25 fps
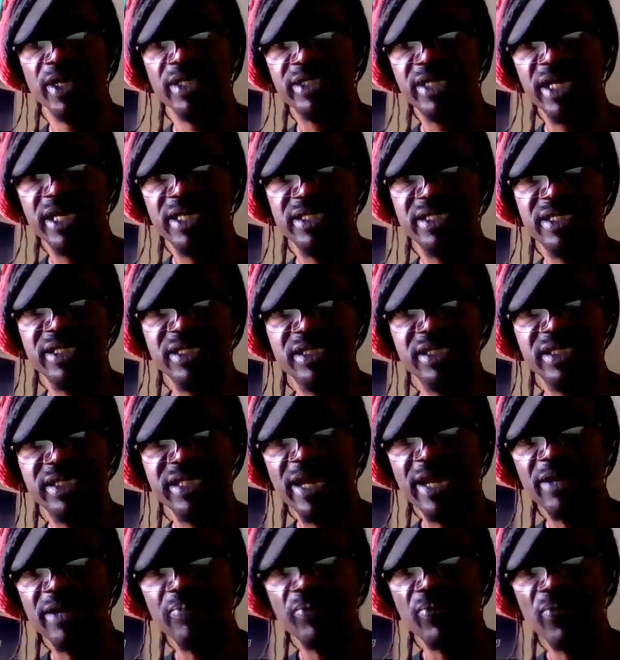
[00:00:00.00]
Tennessee
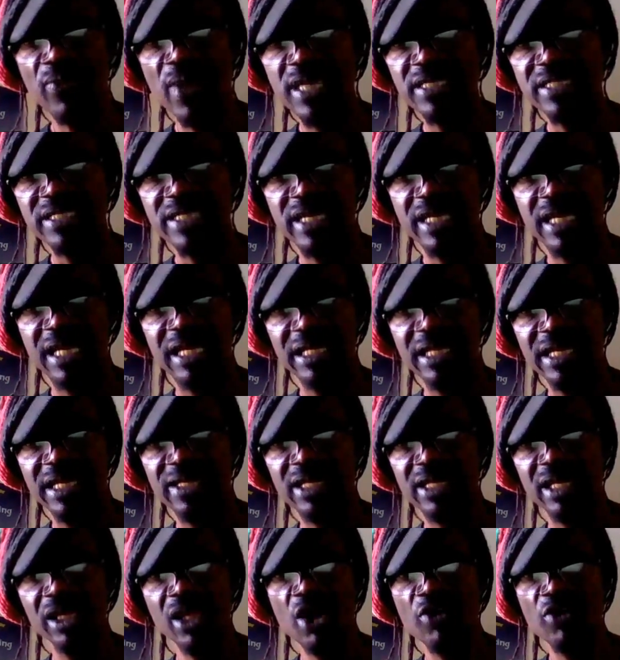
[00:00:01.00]
State President
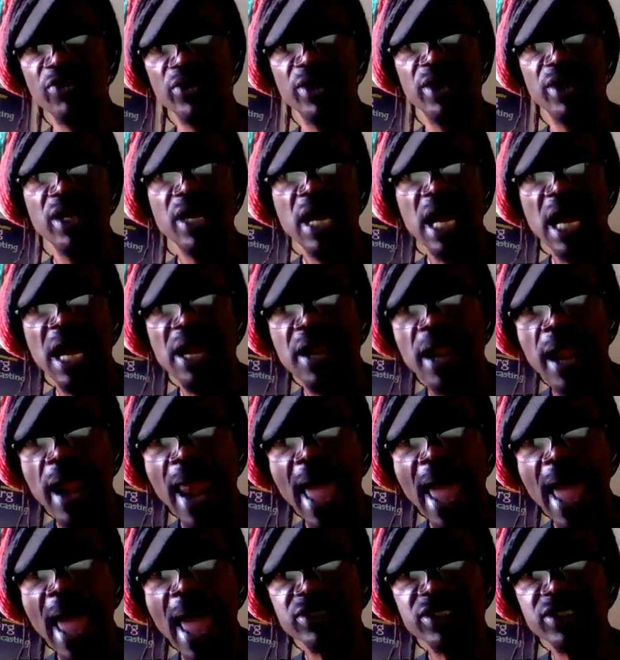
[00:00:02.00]
Glenda Glover
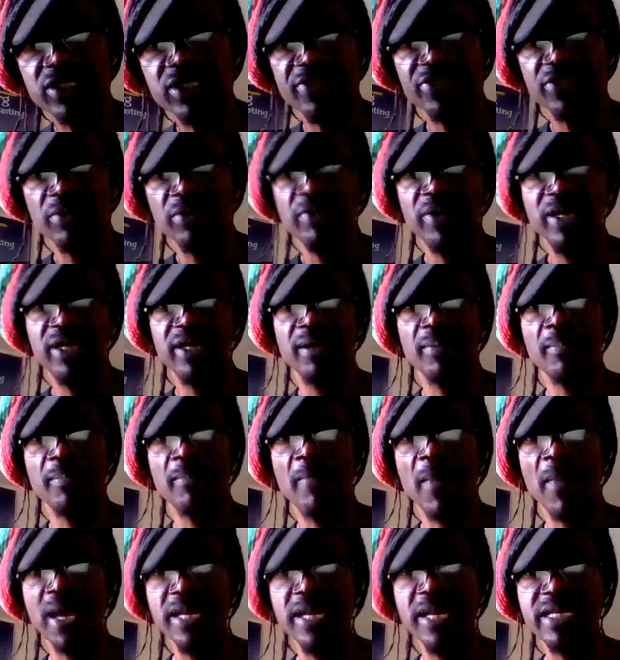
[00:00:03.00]
announced at the
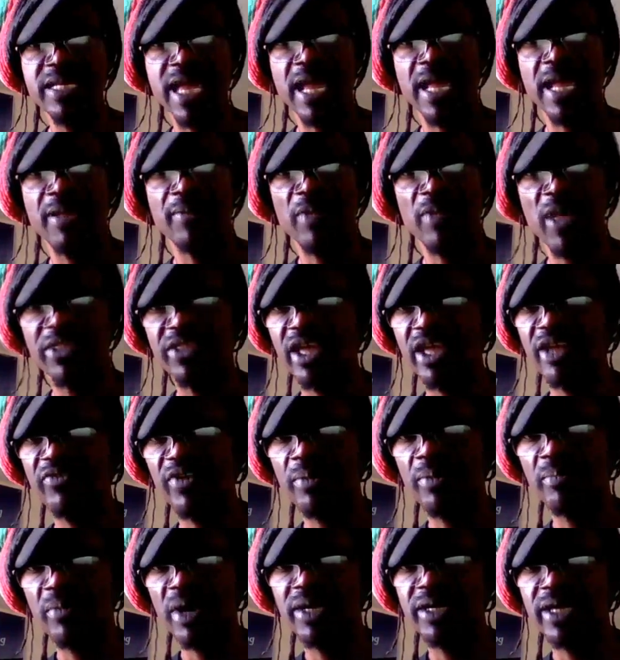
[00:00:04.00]

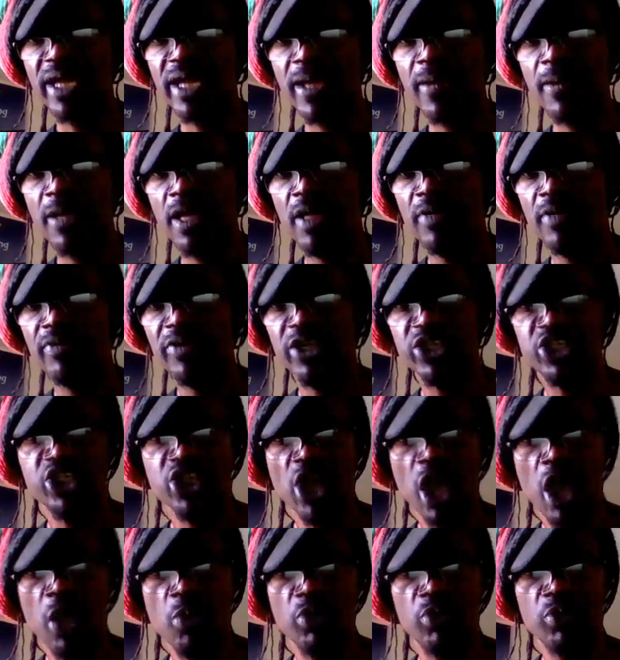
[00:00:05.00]
event Monday, that
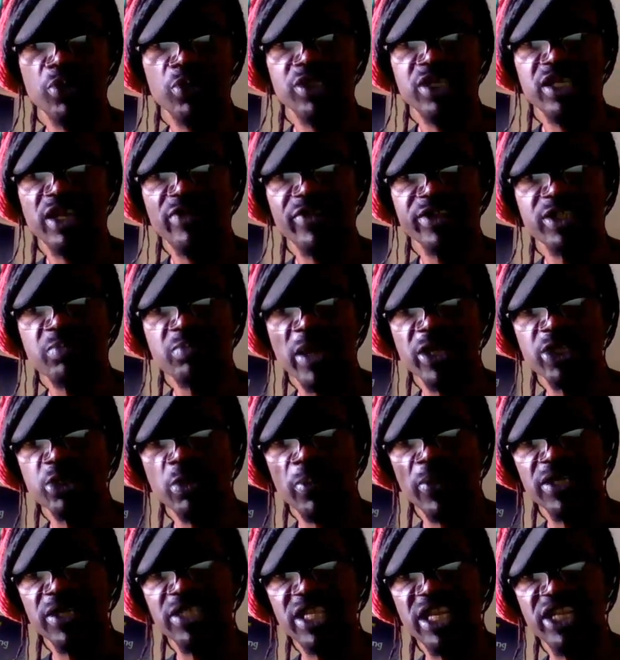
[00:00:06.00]
Shaw will receive a special
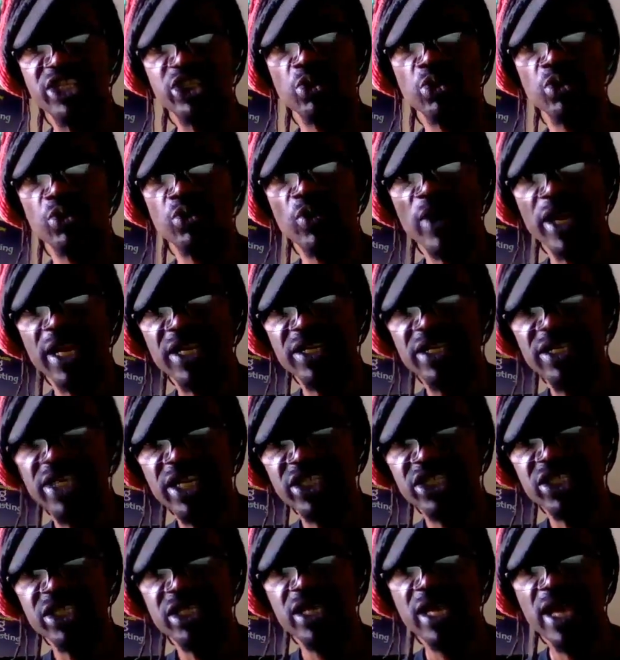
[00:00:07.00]
presidential
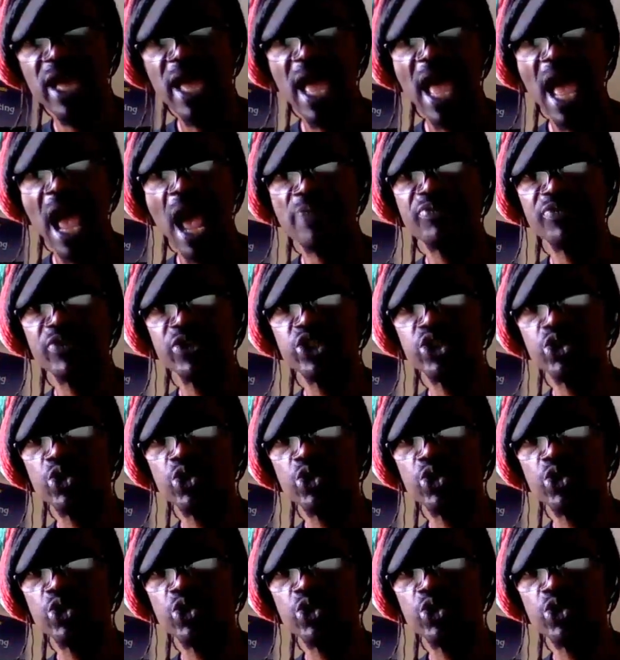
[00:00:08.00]
recognition at the